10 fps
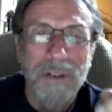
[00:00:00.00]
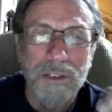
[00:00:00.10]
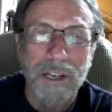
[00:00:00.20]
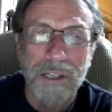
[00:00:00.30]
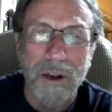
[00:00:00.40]
a
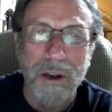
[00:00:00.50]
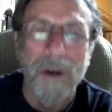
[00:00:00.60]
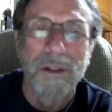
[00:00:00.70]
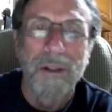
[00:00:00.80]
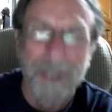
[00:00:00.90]
six
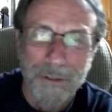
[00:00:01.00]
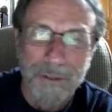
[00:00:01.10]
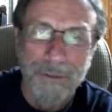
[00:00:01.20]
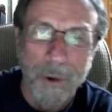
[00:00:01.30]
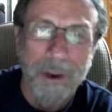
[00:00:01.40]
call in
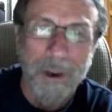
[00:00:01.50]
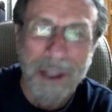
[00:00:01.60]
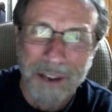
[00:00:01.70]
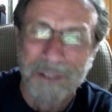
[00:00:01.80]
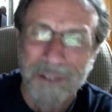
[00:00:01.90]

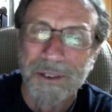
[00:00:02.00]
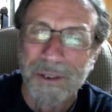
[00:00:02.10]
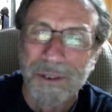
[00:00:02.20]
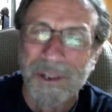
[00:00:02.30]
foreland, too yes. you